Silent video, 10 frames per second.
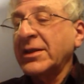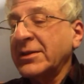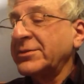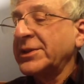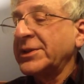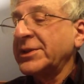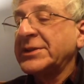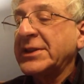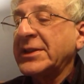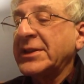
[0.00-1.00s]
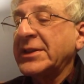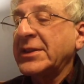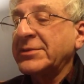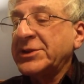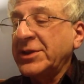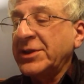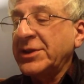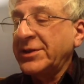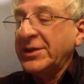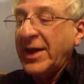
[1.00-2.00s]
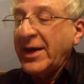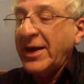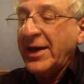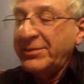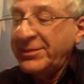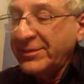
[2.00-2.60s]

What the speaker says: let me see that. Let me show you the app.